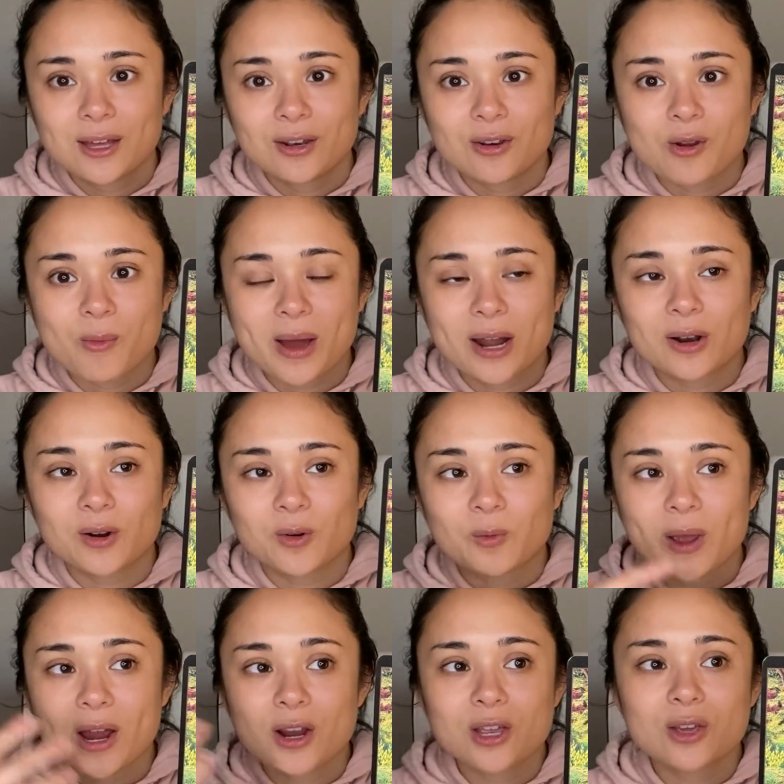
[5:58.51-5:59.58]
No matter
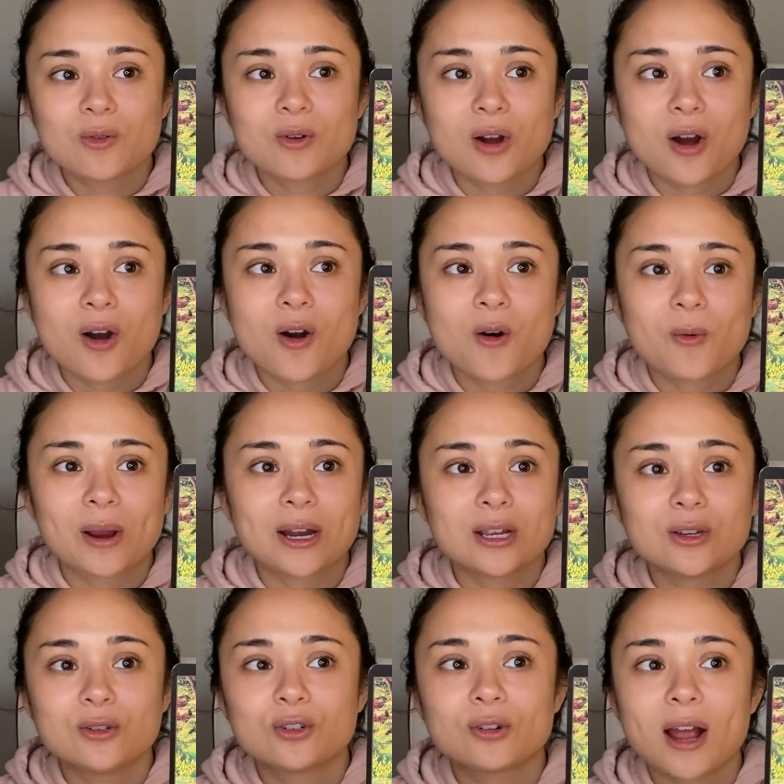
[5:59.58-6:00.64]
where you go, where
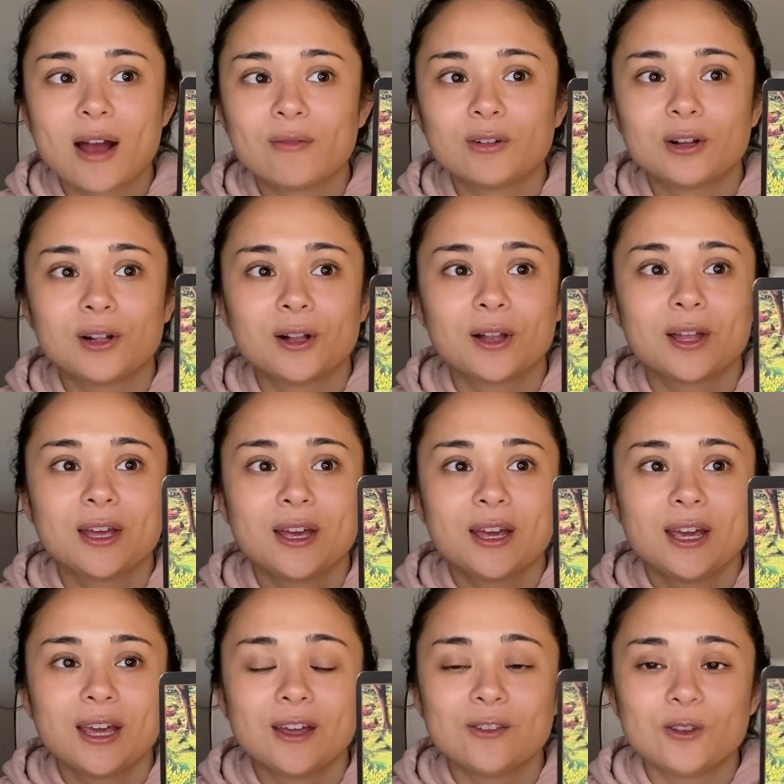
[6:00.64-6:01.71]
you travel
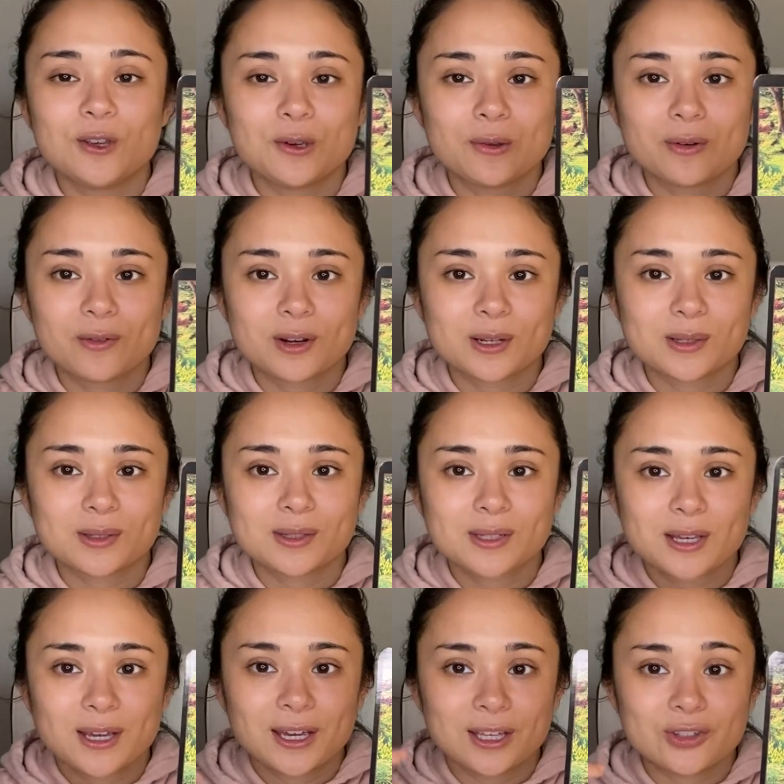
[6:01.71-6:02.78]
in the universe,
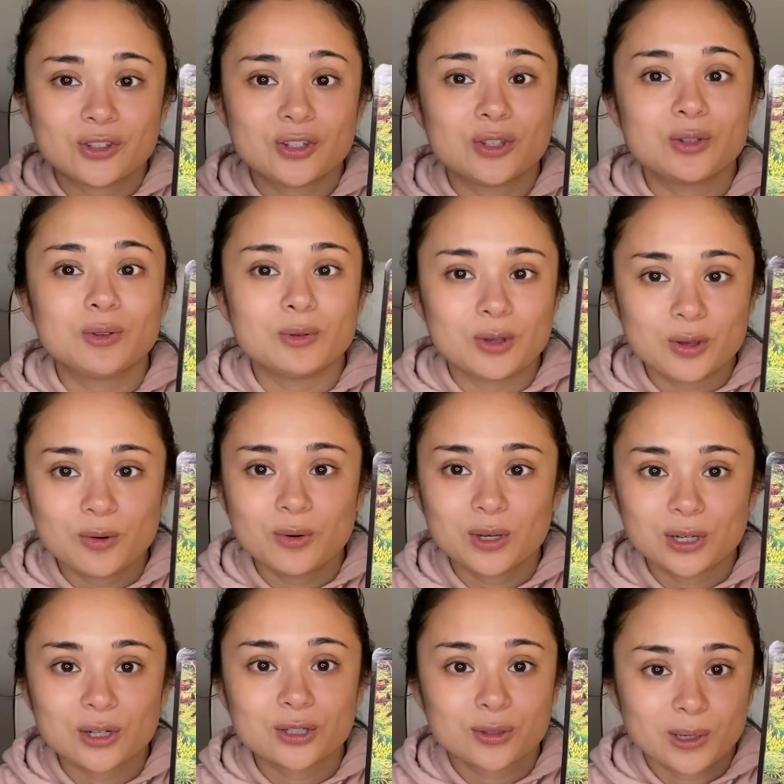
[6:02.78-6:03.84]
it's you and
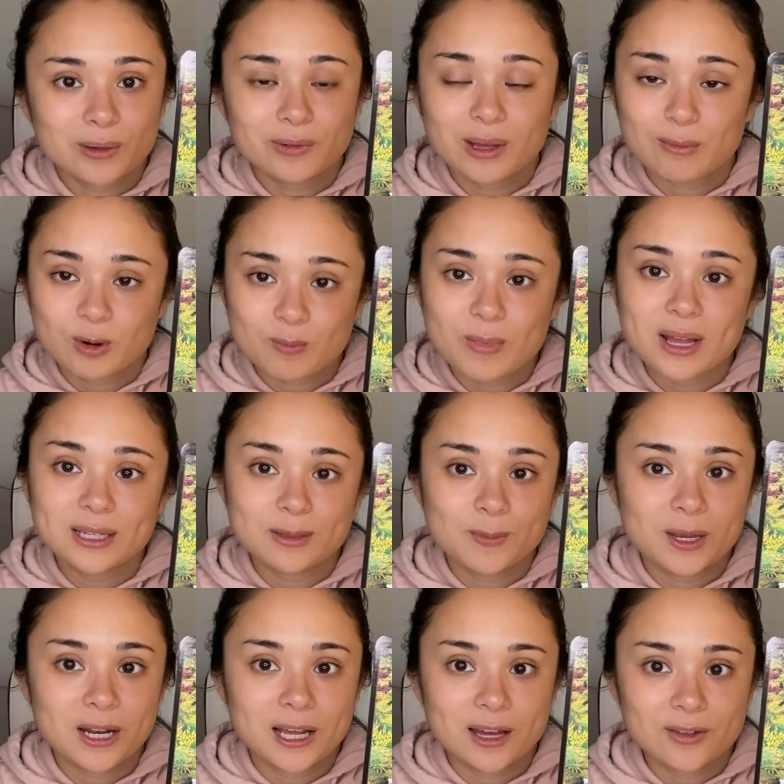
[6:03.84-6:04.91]
your twin flame. You're meant to be
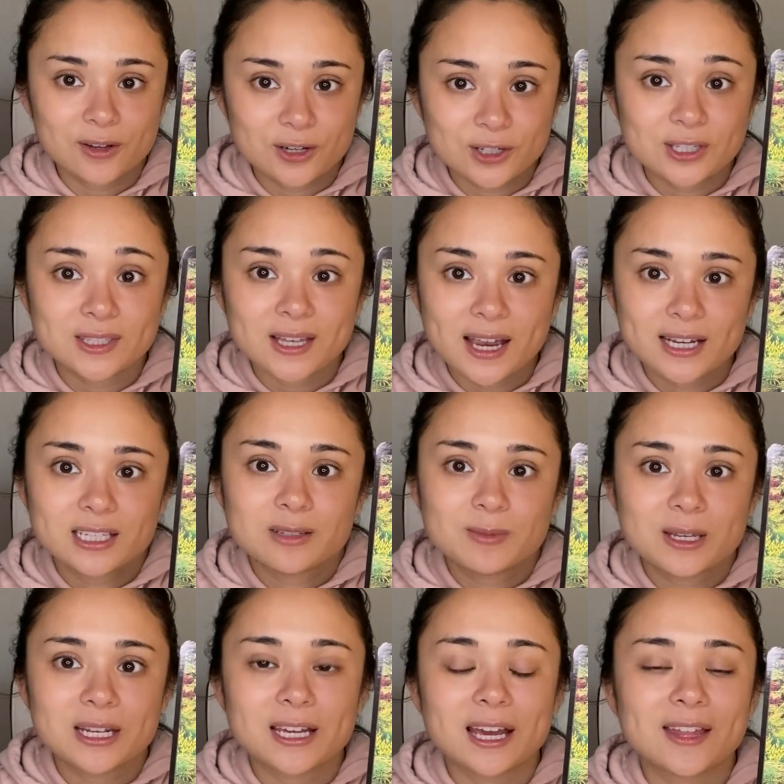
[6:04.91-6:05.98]
together. You're designed to
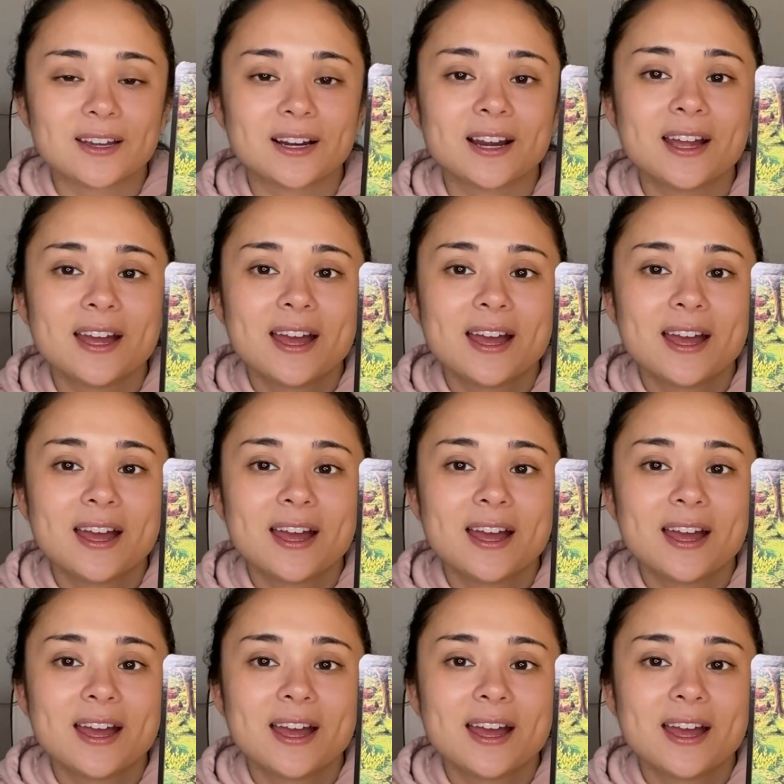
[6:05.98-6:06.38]
be together.